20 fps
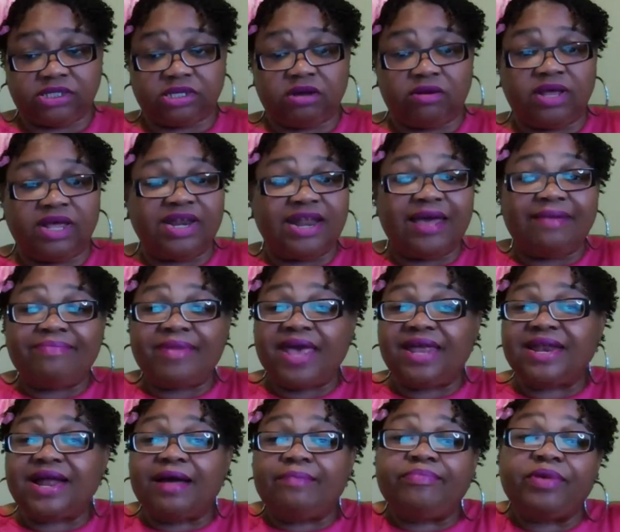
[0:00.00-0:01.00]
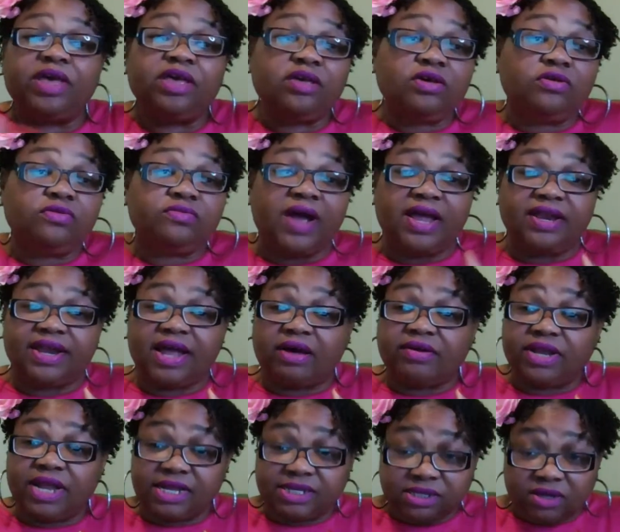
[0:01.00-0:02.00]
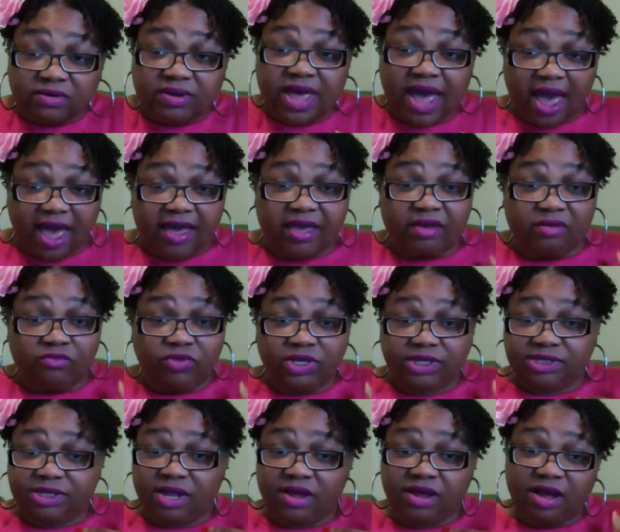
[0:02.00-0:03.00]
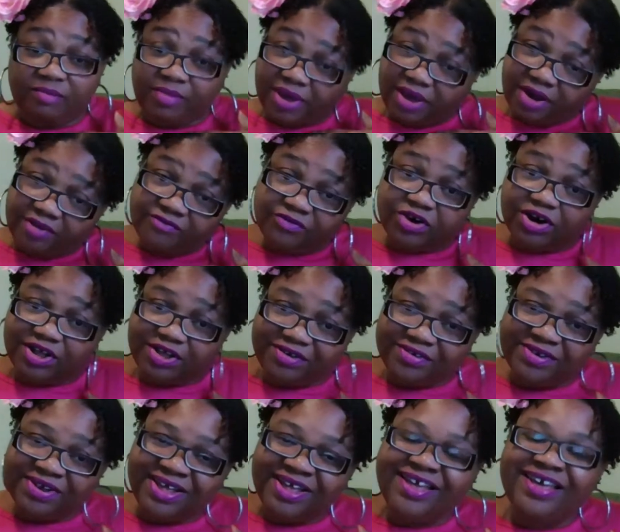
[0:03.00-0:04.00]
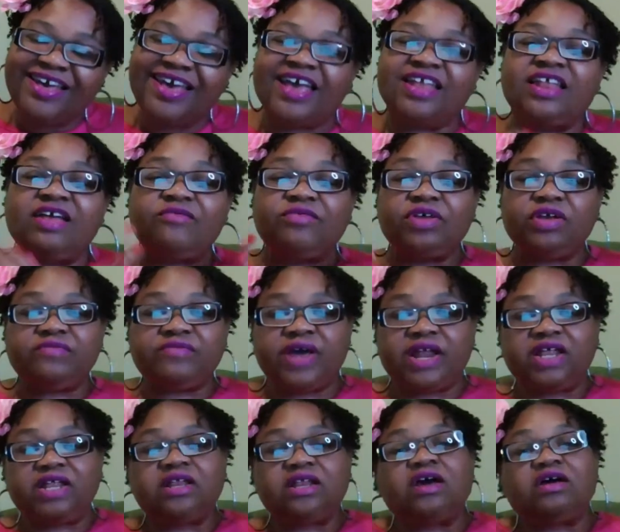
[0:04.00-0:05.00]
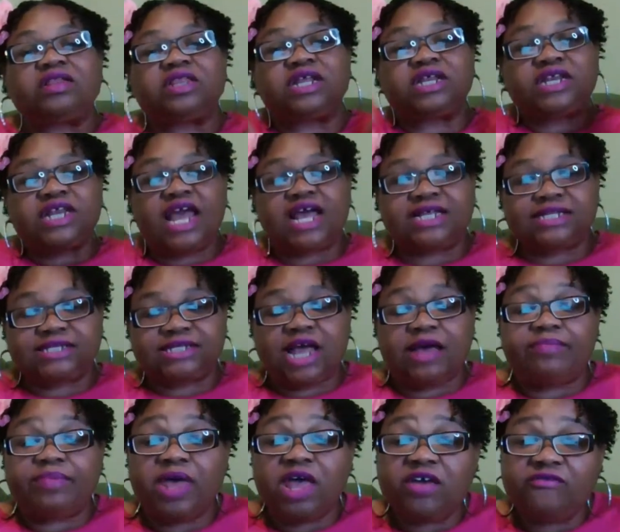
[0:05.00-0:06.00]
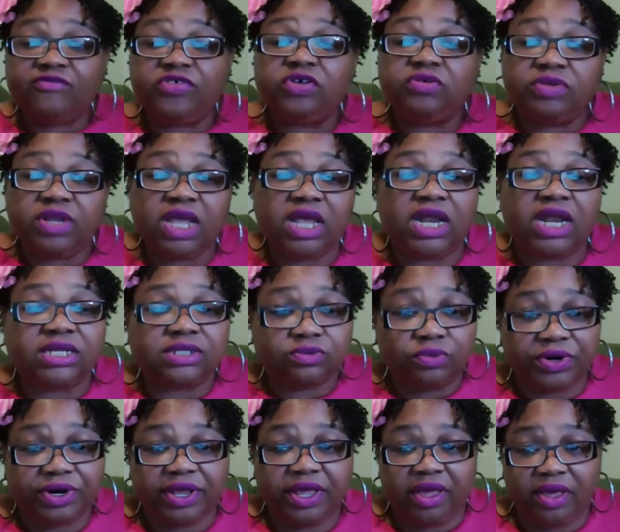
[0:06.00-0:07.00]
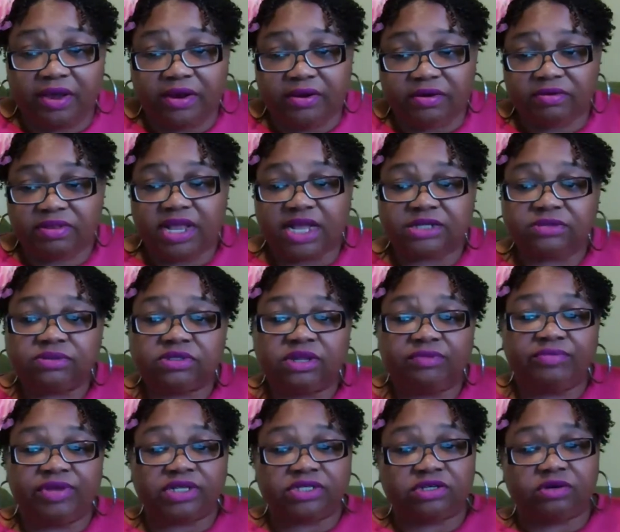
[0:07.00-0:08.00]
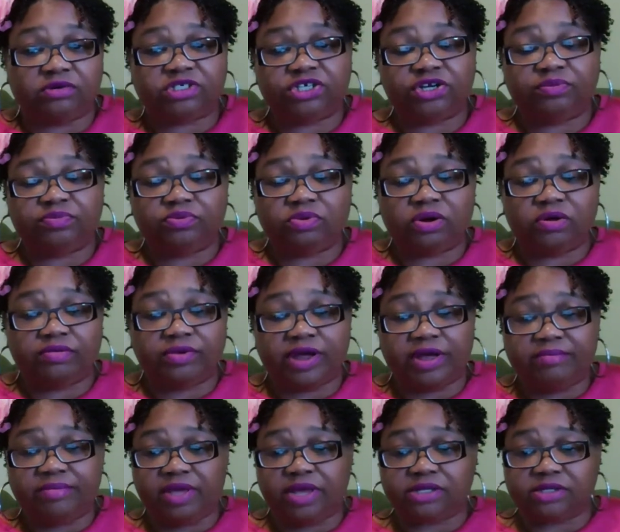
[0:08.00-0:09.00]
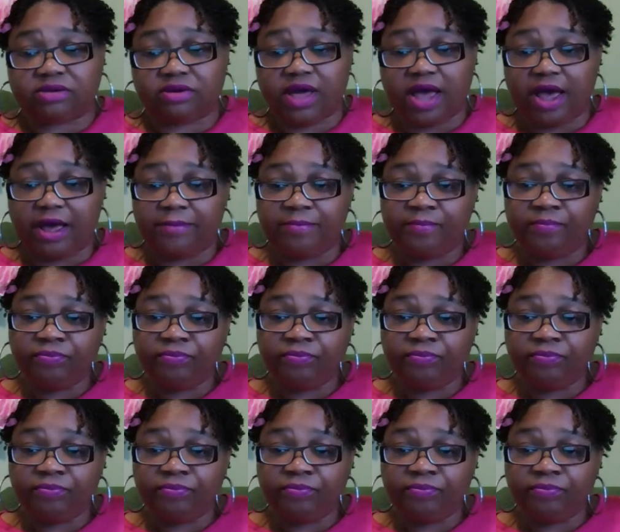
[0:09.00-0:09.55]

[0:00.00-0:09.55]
So and that may not be you right now and that's okay. We still going to be here for you. And then when you're ready to go the next step if you need us, we're here. That's what the mentorship program is, okay?